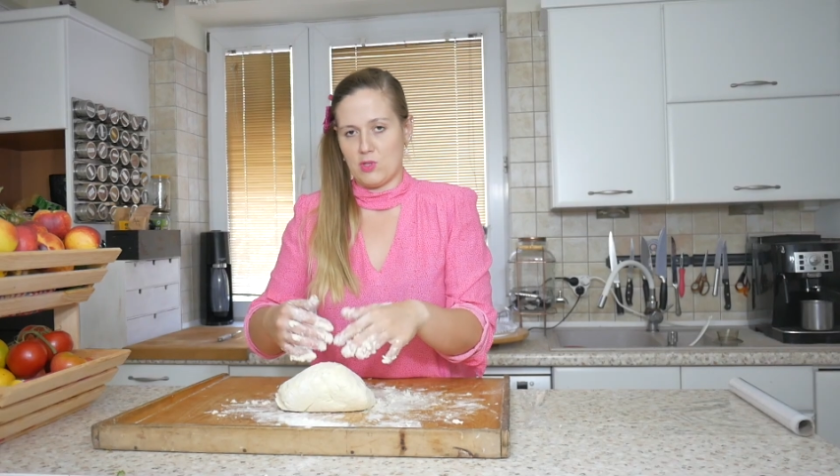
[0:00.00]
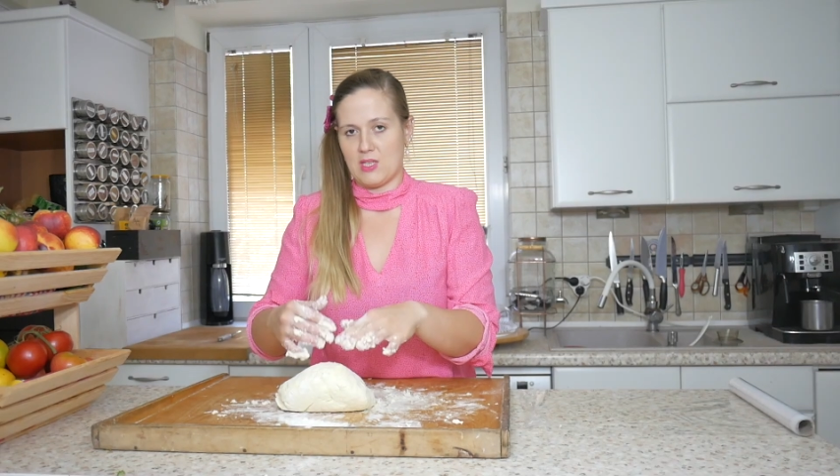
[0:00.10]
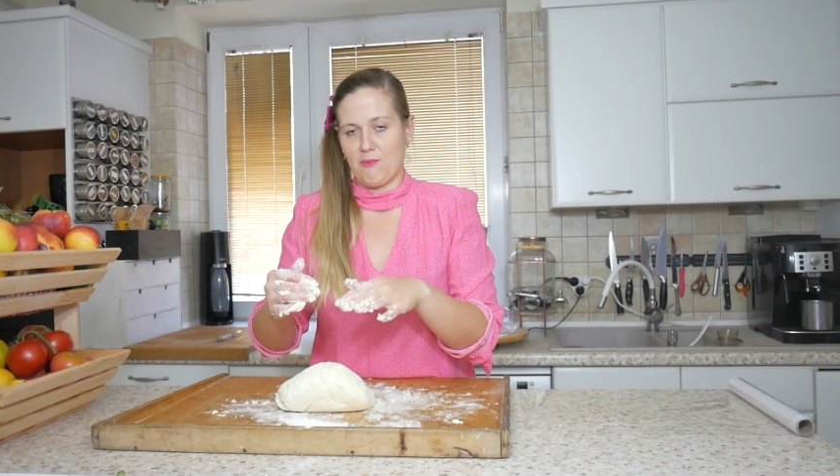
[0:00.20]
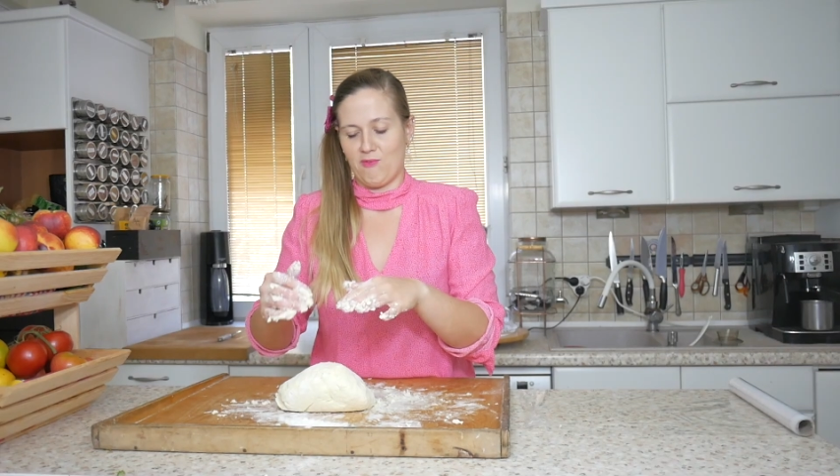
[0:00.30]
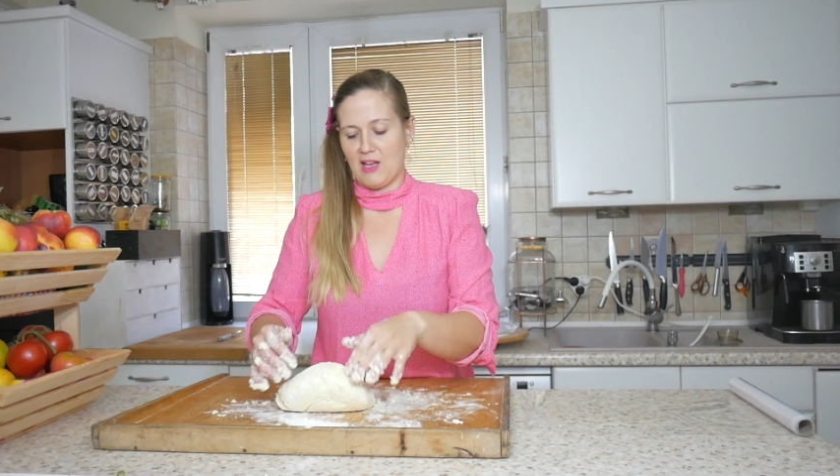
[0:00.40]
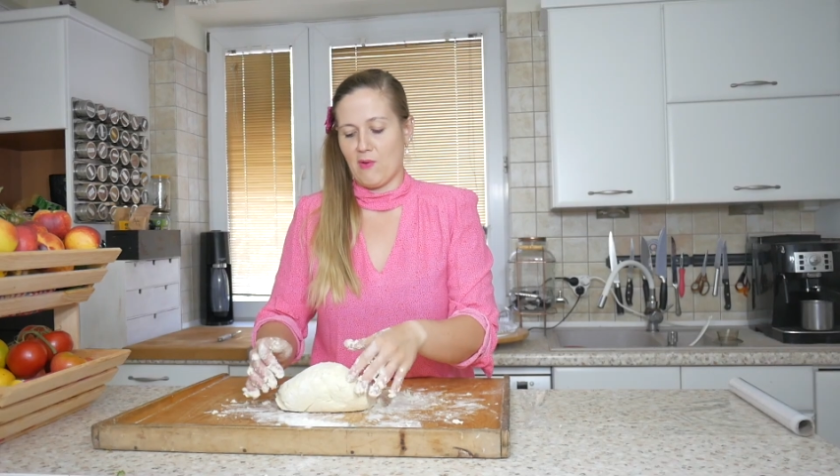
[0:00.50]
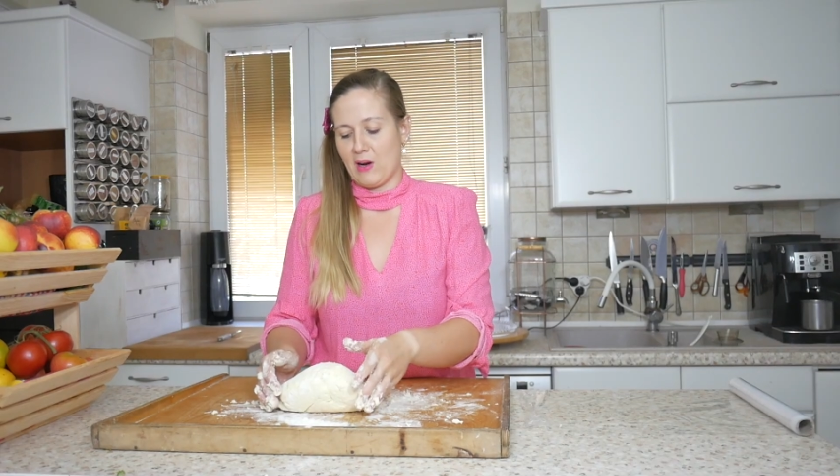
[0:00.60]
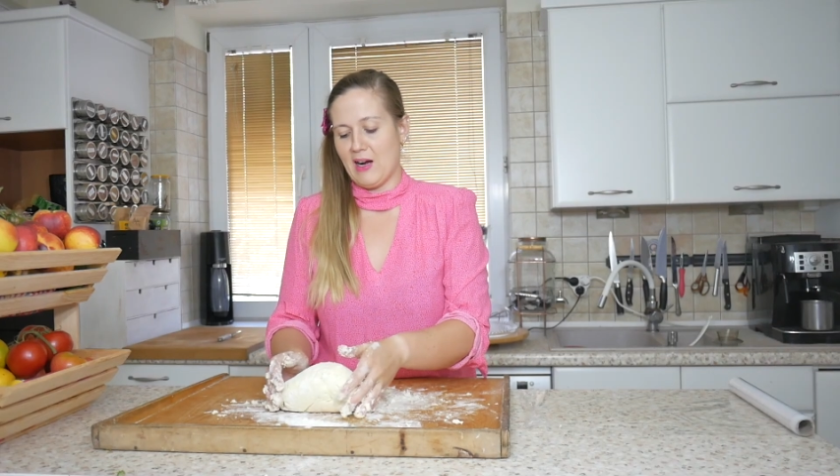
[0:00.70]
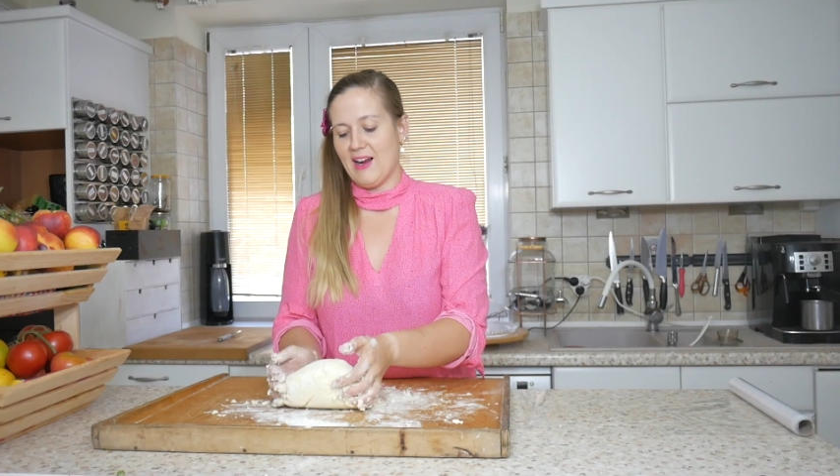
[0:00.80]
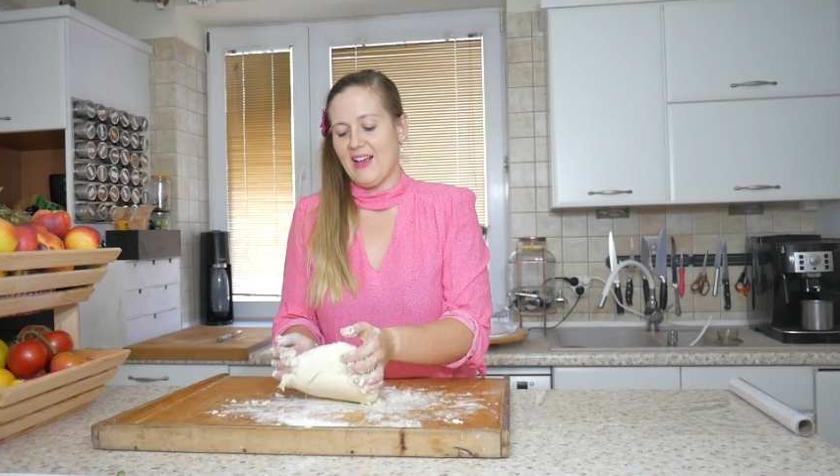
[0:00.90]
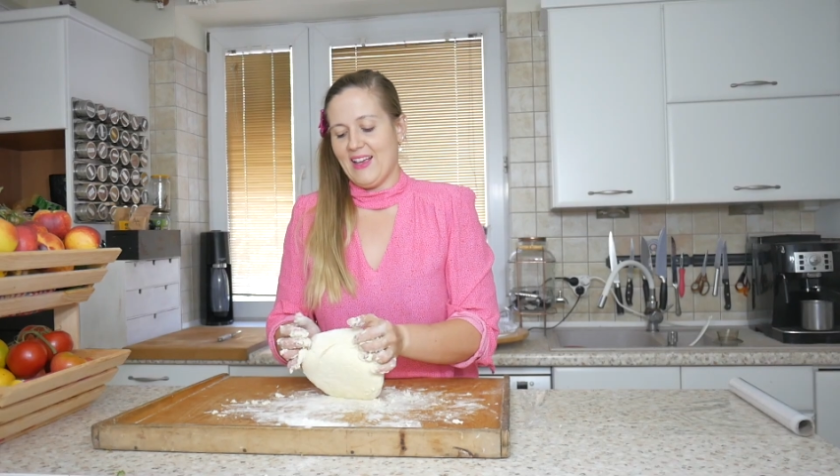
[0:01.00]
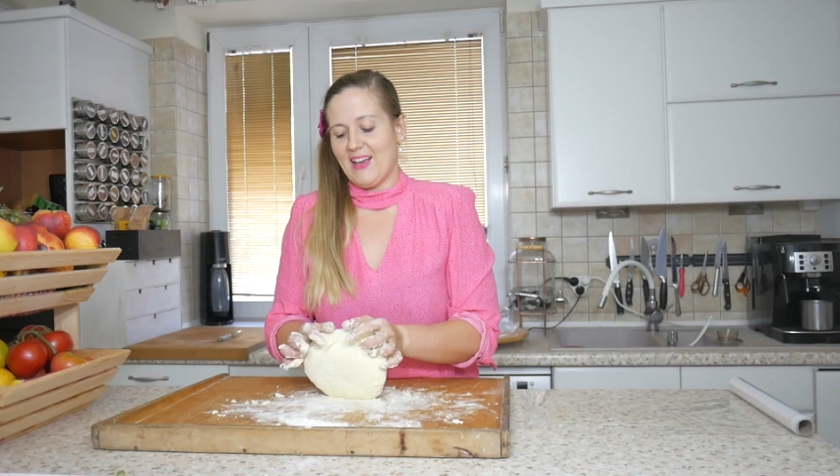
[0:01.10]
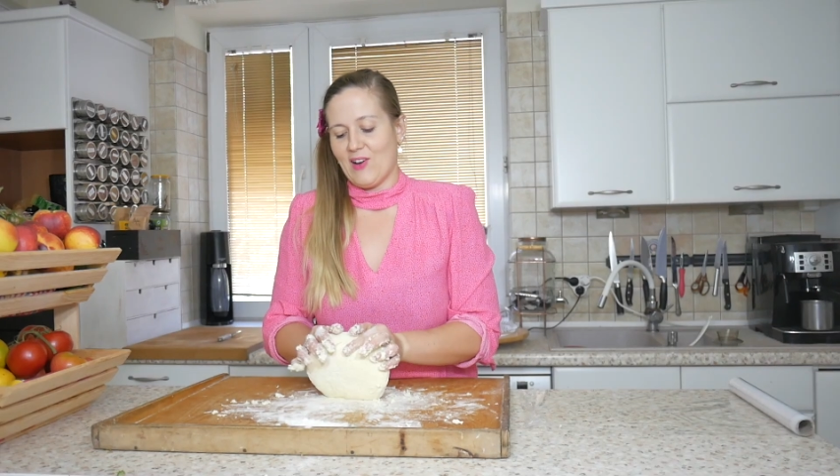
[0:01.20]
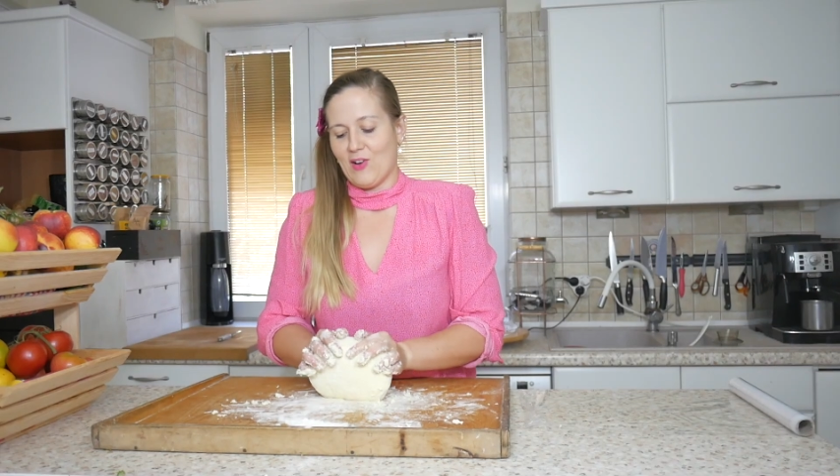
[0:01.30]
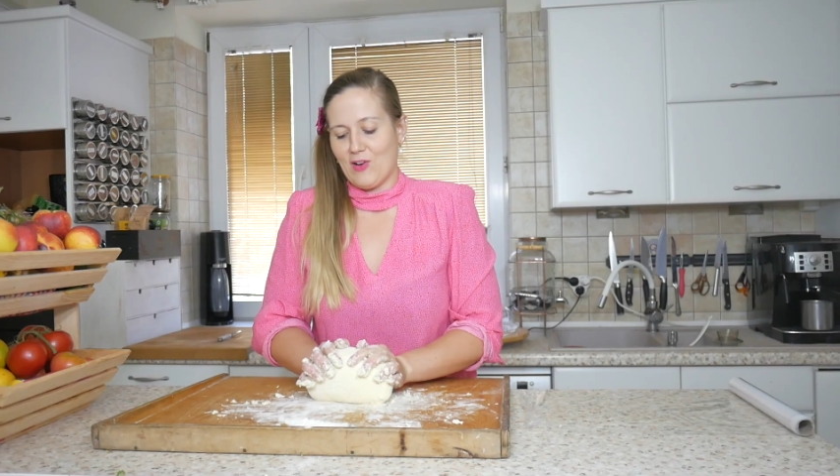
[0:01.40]
some flour
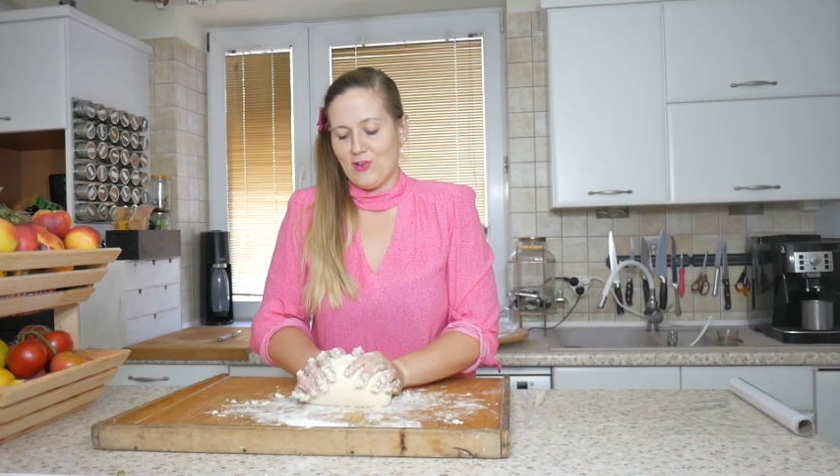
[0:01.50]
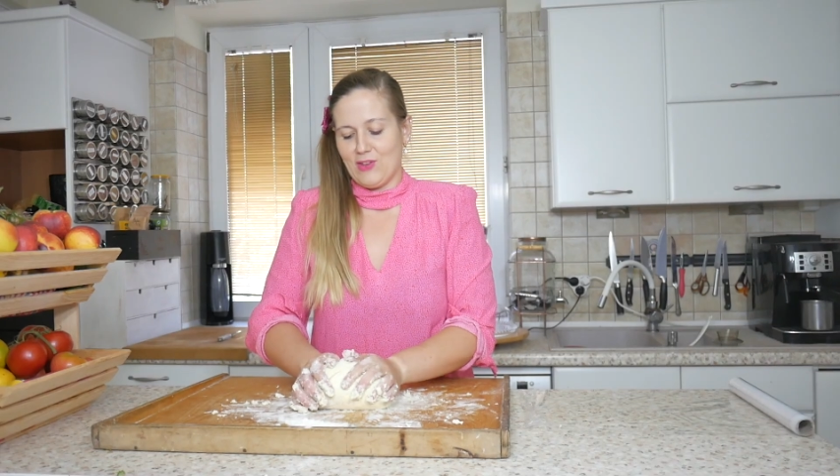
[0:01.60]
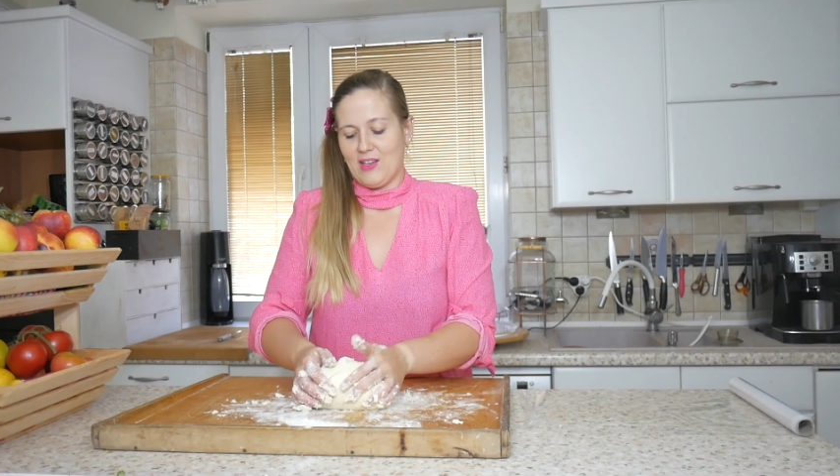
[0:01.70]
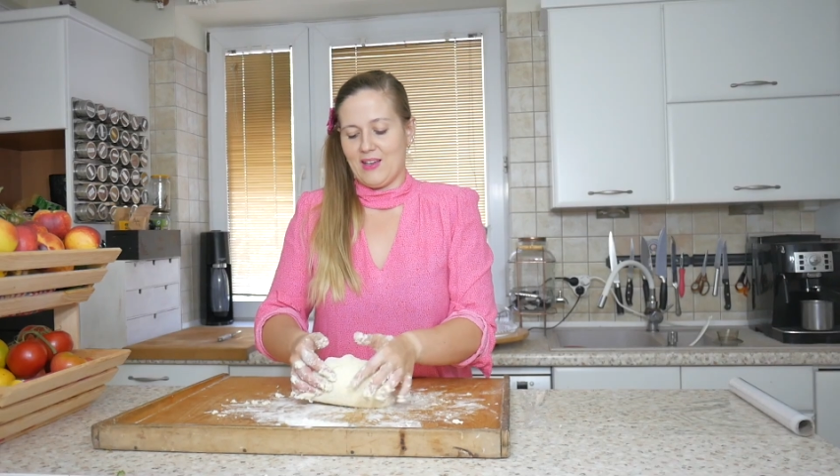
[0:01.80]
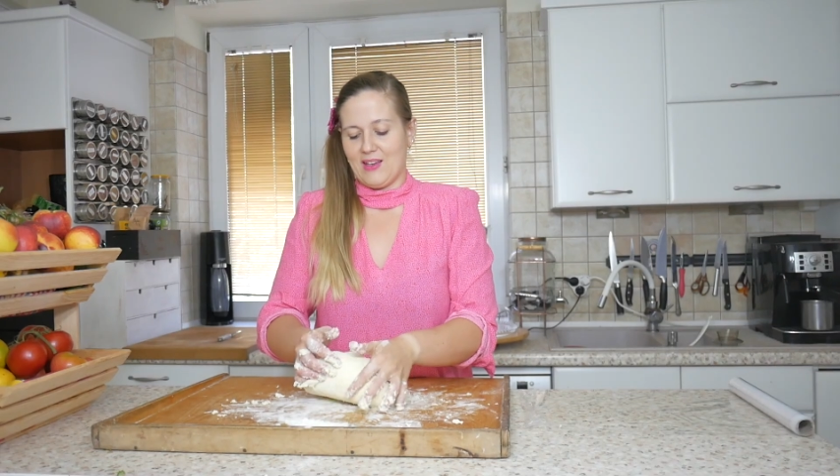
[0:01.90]
on